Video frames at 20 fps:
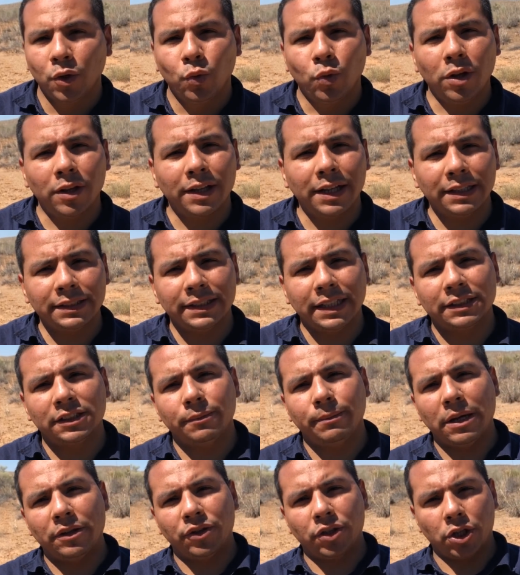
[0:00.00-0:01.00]
Well guys,
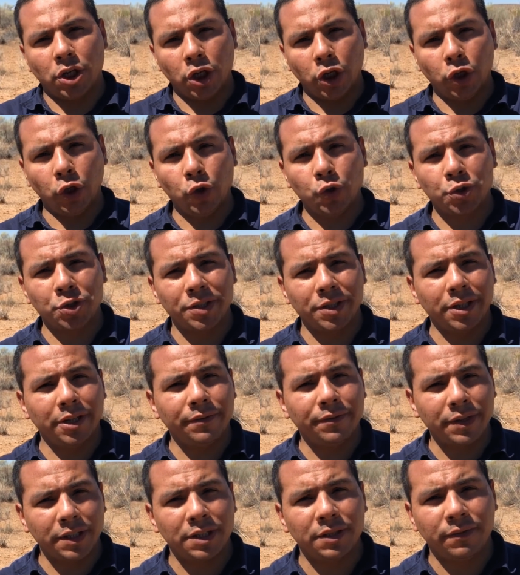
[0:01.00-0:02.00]
that's about the conclusion
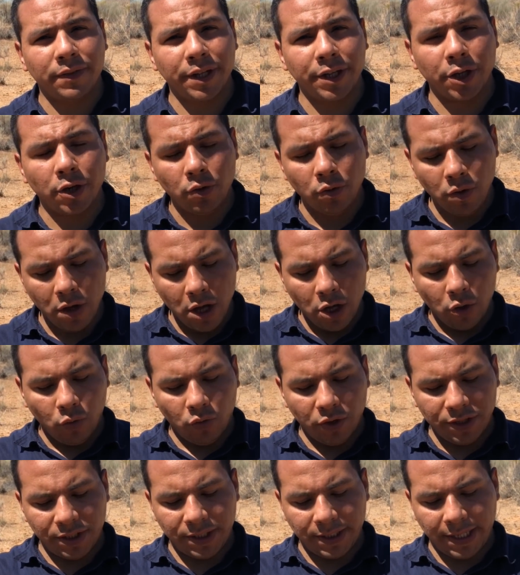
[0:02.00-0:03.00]
of this video.
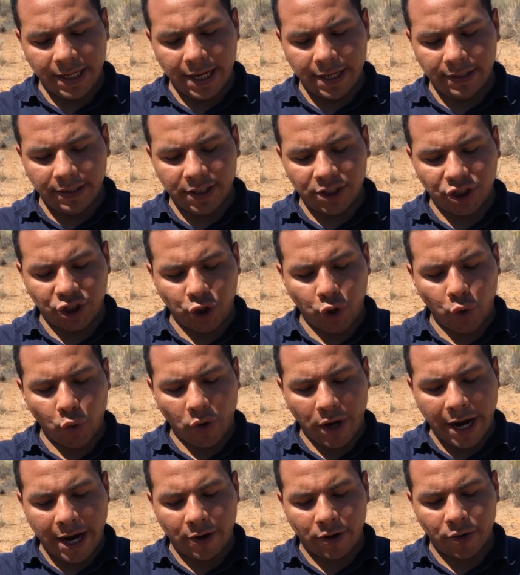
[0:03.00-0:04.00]
Once again, this
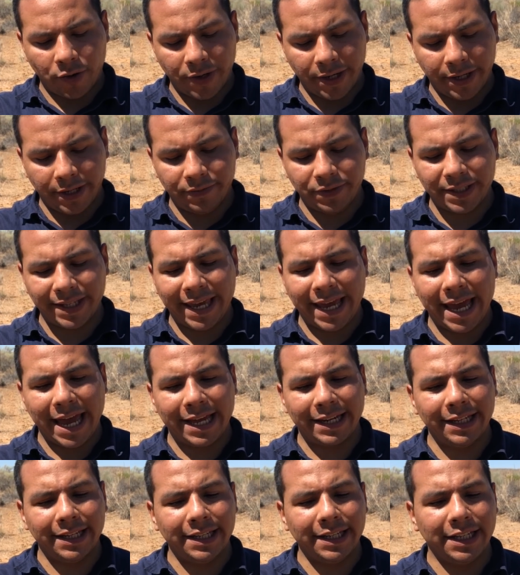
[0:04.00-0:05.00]
2 Arrow Knives
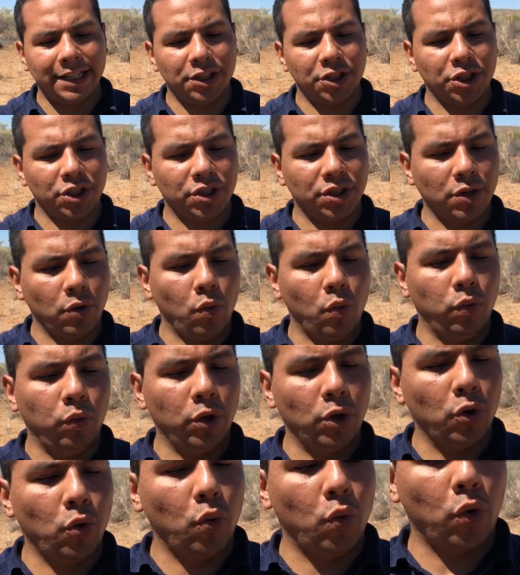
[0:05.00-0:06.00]
Canyon is just a
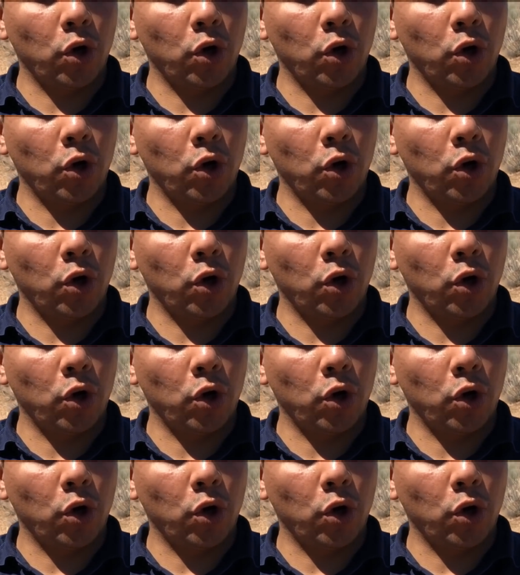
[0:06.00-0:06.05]
little